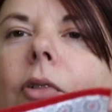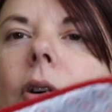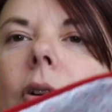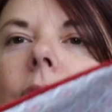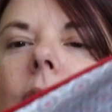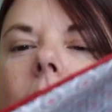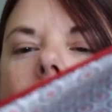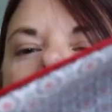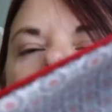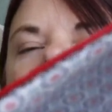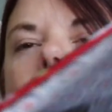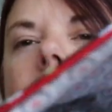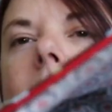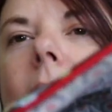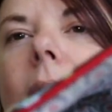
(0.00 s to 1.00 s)
got
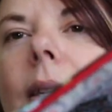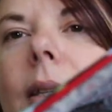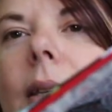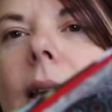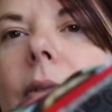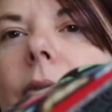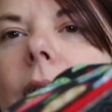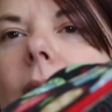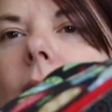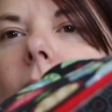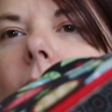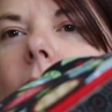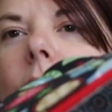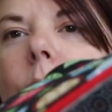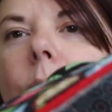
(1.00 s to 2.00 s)
a Scandinavian
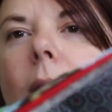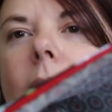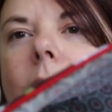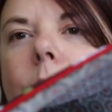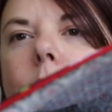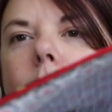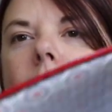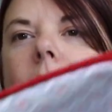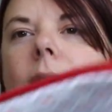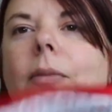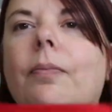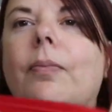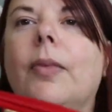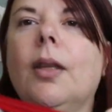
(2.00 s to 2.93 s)
inspired print.